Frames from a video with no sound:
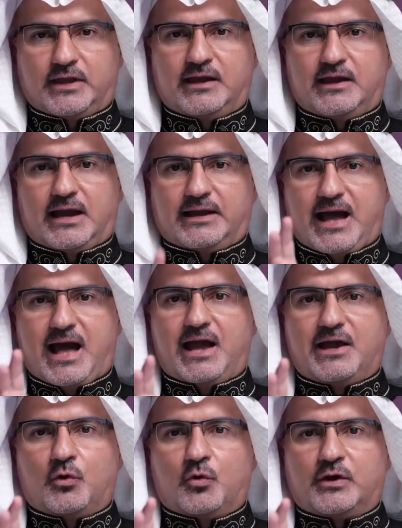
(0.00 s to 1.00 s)
okay, a
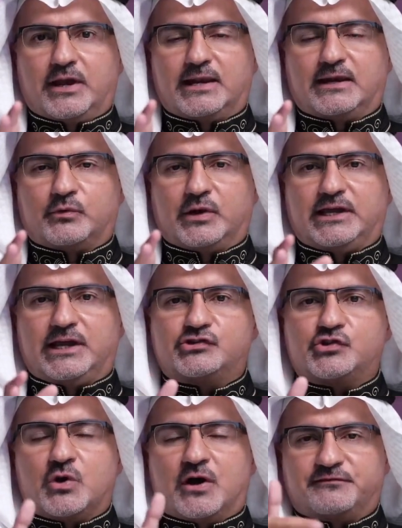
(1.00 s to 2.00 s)
guy who can really
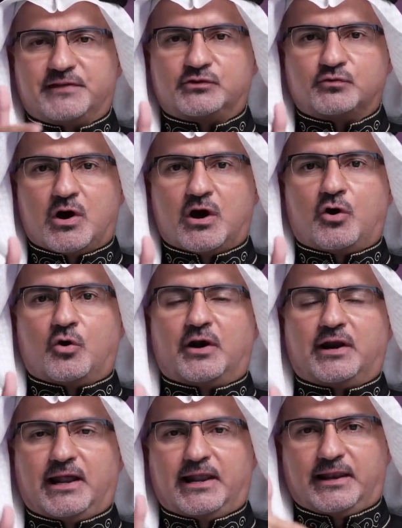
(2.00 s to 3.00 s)
issue a fatwa
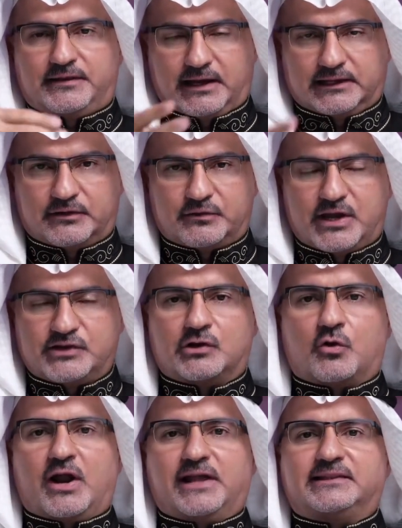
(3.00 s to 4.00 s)
or a
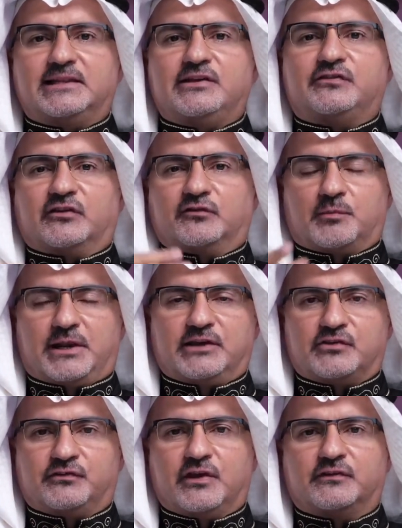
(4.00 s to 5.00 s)
declaration or at least
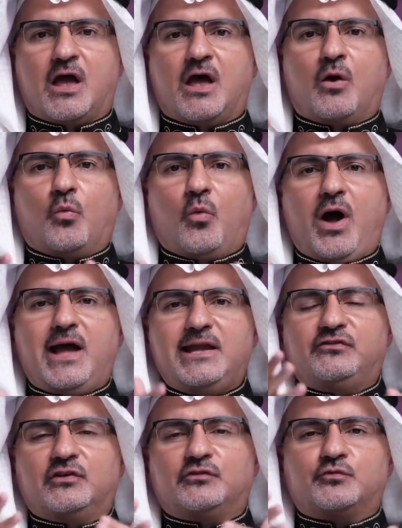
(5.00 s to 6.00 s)
explanation. says, why
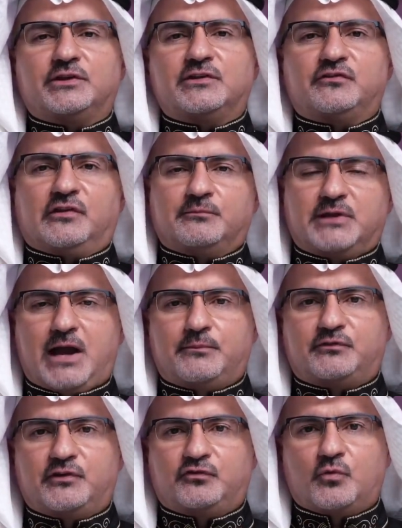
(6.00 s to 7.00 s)
is it written
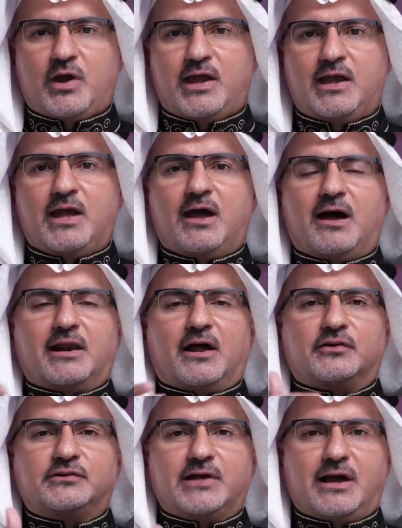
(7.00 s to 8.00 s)
sometimes this way and
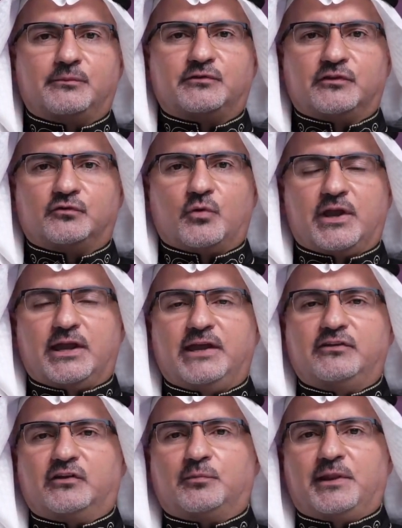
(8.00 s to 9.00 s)
other times this way?
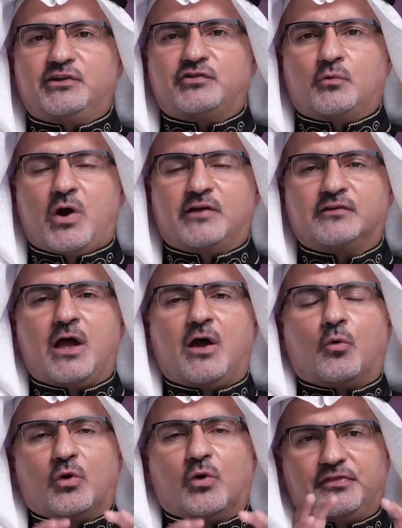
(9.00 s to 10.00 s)
His explanation was,
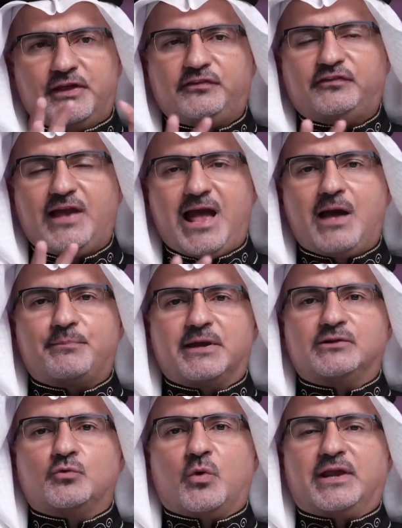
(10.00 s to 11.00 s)
well, this
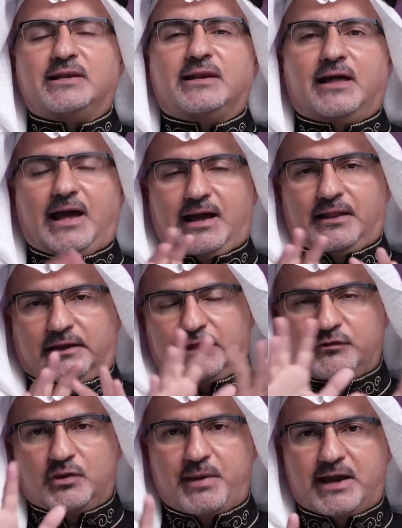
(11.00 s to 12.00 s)
happened when, uh, I'll
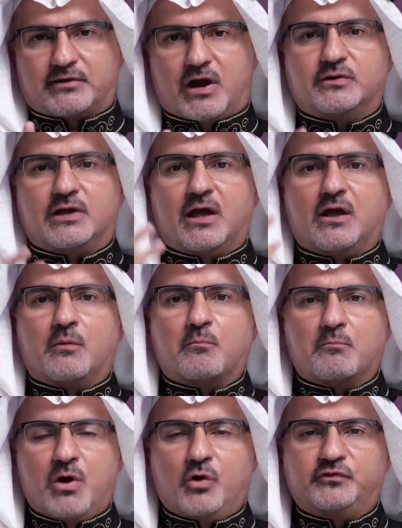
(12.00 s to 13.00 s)
give you the background,
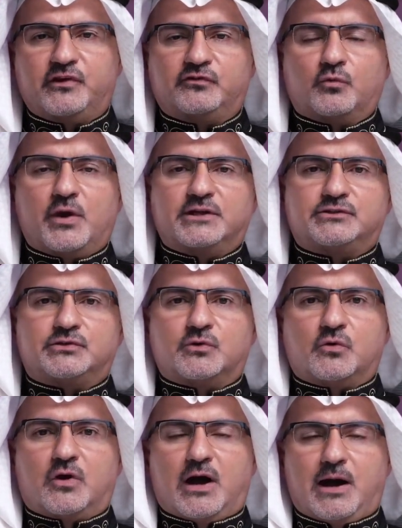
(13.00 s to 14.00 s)
Moses went
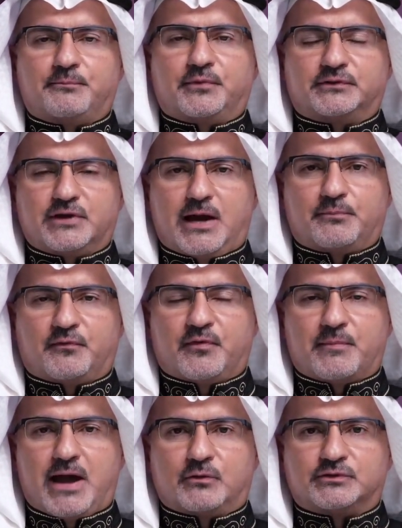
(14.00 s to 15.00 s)
to up the top of the
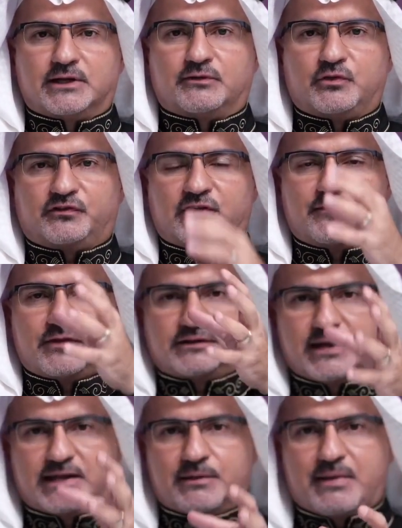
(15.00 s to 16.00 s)
mountain, received the
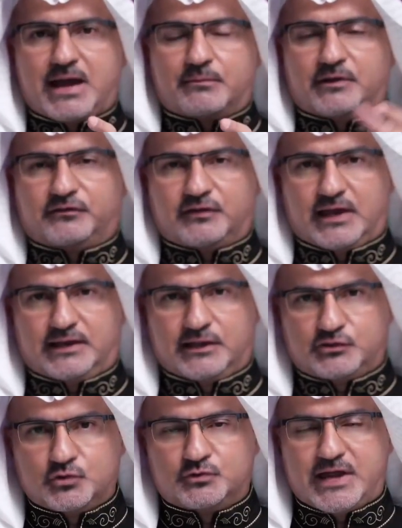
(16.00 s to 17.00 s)
Ten Commandments and
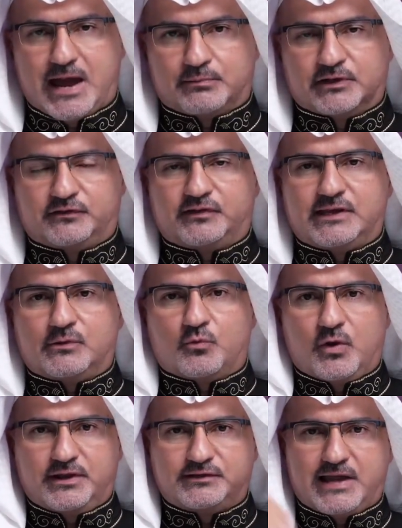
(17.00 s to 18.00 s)
the two tablets. He
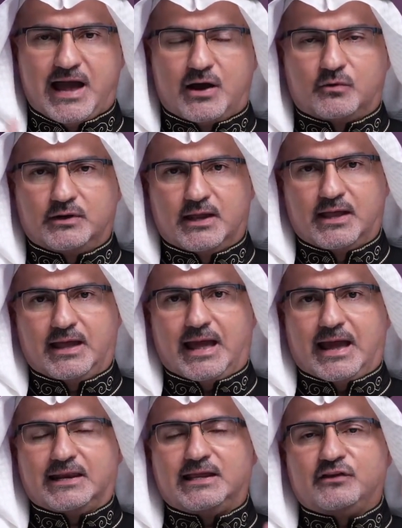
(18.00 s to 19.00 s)
went down
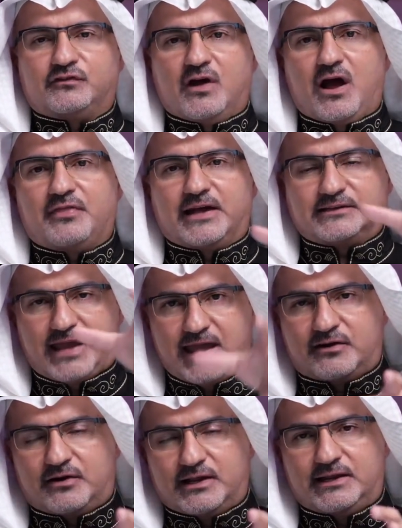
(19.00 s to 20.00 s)
and he saw that
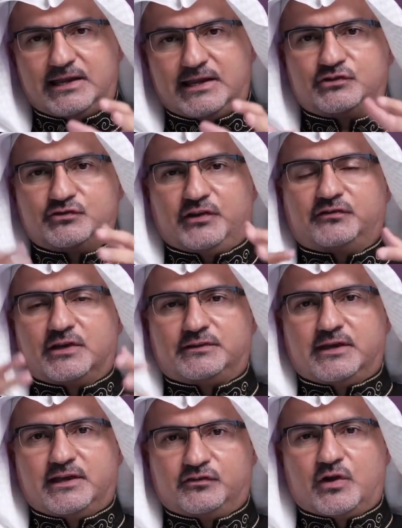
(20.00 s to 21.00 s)
Aaron, he
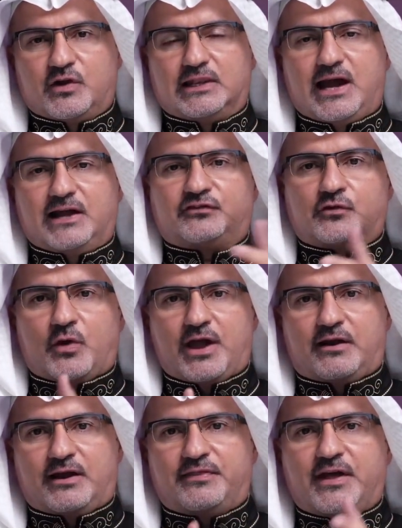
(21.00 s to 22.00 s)
entrusted the Israelites to
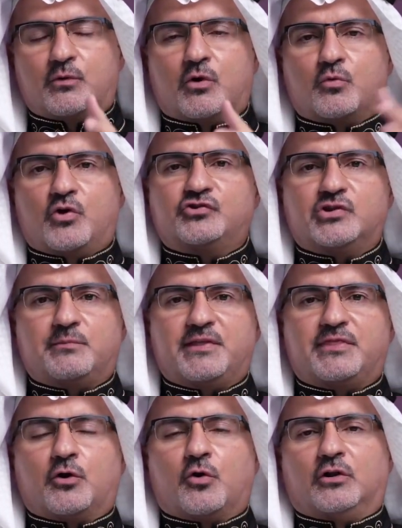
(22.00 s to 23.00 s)
Aaron. They were
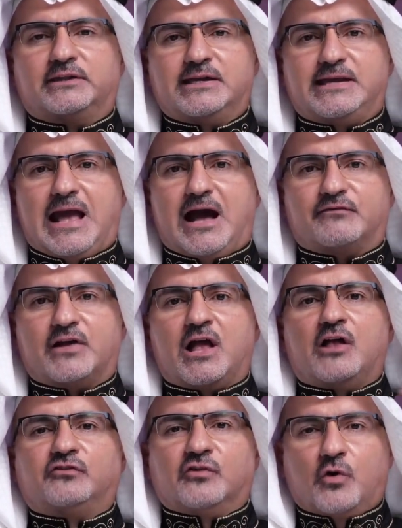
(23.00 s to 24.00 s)
worshiping the golden calf.
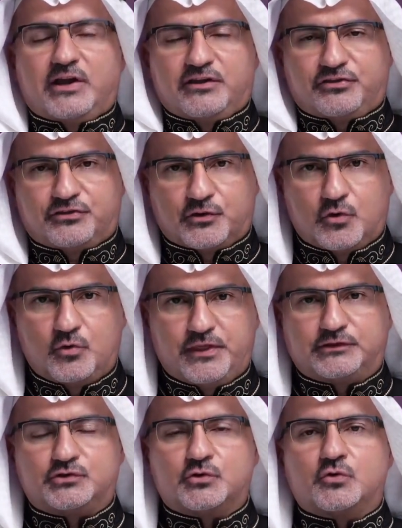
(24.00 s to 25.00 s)
So he threw
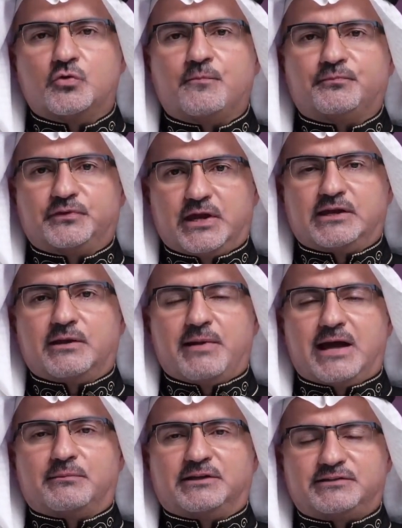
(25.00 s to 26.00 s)
the two Ten
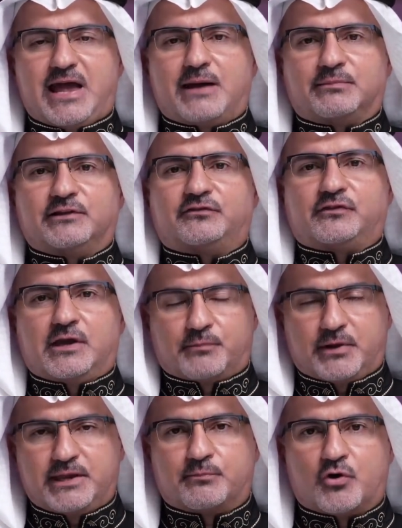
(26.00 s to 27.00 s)
Commandment tablets. They,
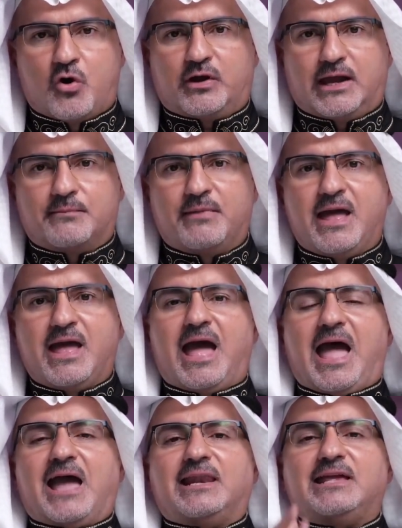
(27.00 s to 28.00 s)
he broke them
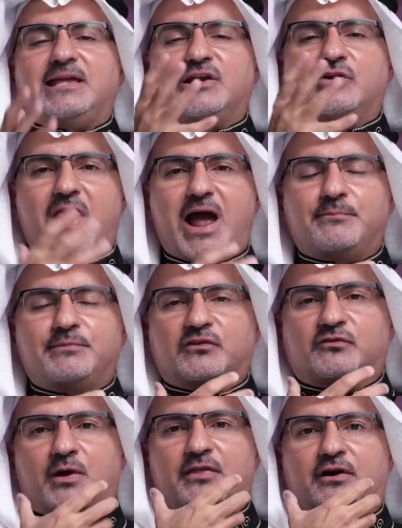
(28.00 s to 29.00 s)
and he grabbed
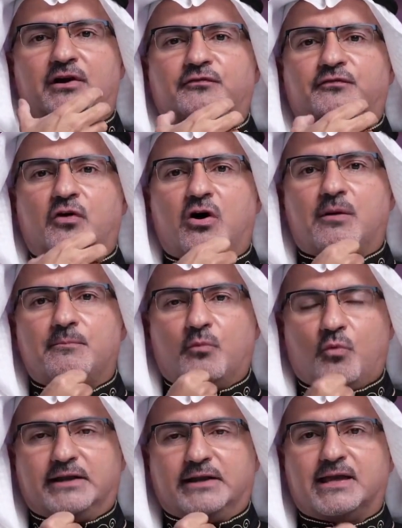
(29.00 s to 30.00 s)
his brother from
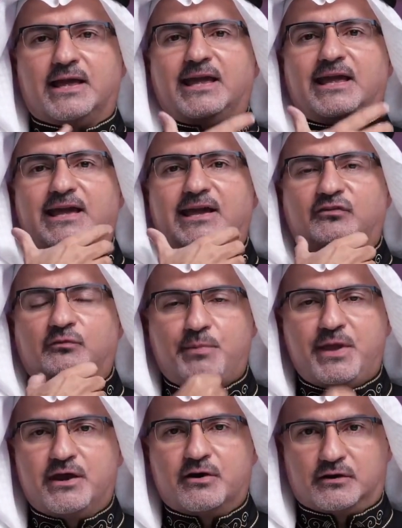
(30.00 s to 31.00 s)
what? His
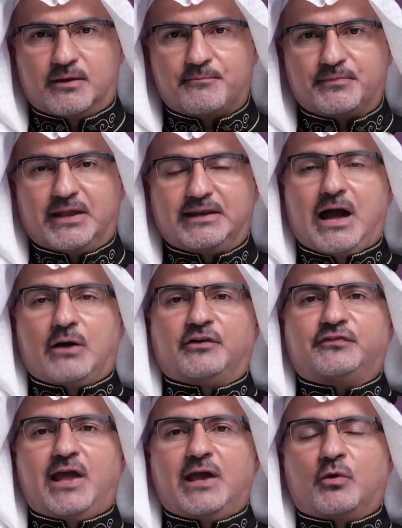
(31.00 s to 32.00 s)
beard. Now
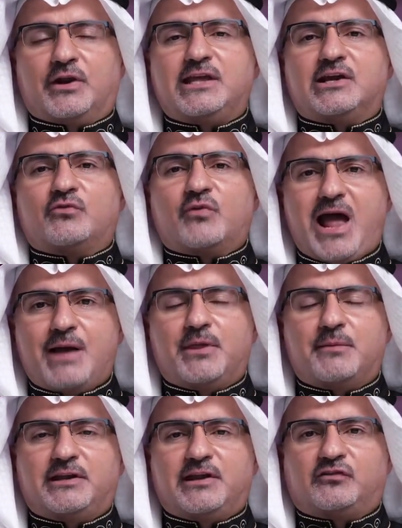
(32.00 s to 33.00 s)
they're saying when he grabbed
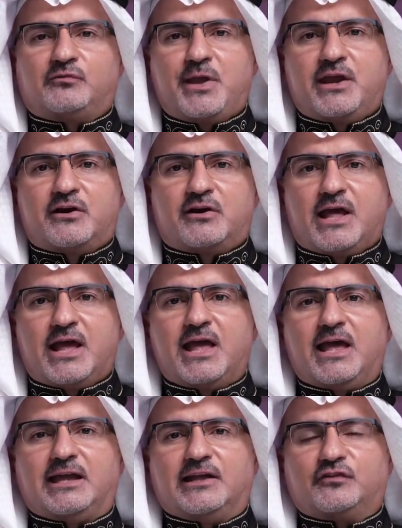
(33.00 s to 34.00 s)
them in his beard,
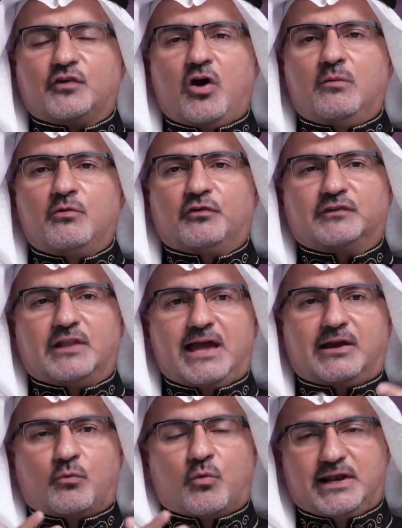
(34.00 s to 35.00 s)
it's almost
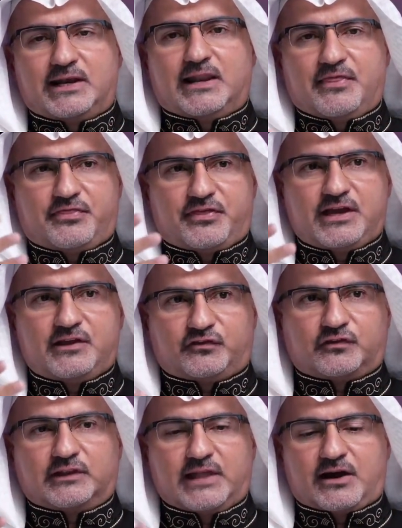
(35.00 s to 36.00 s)
like when
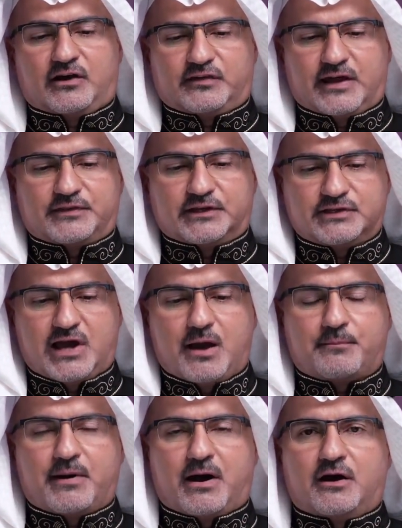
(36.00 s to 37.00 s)
these letters at the
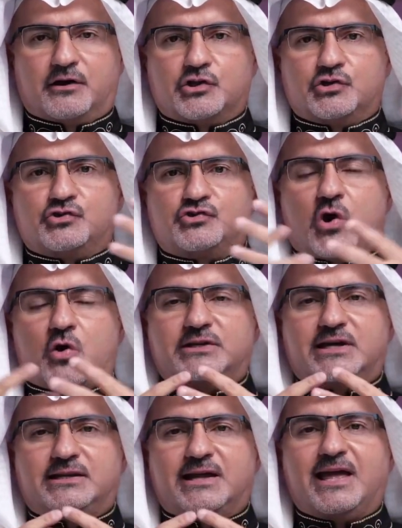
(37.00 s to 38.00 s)
top are
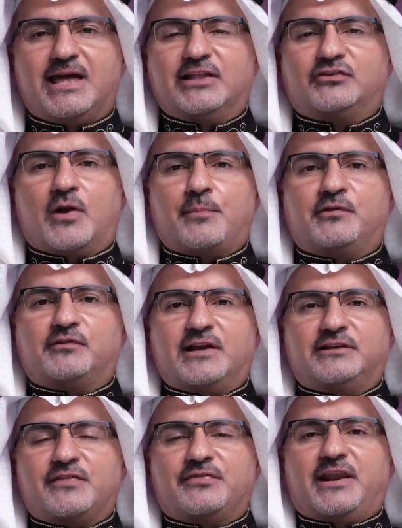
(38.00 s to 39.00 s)
conjoined, it's
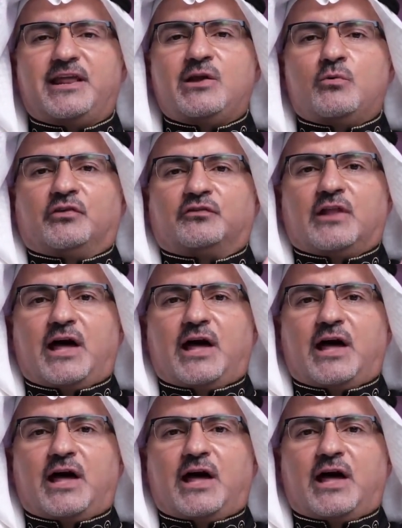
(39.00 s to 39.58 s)
representing that he was